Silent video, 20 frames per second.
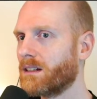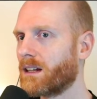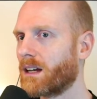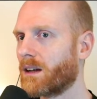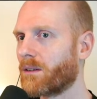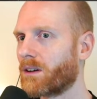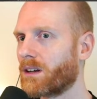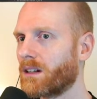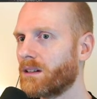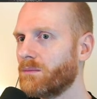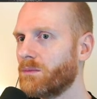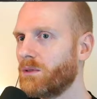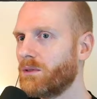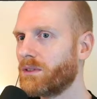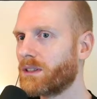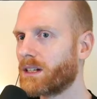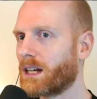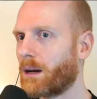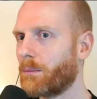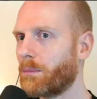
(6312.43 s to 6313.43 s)
I'm gonna move
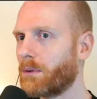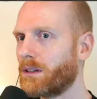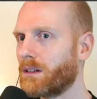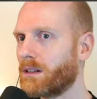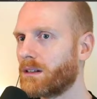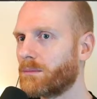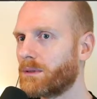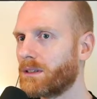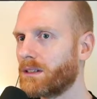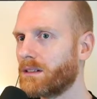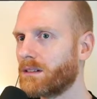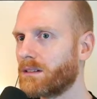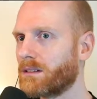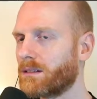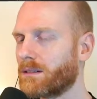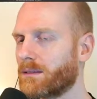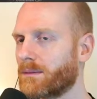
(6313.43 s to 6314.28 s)
it up a little bit.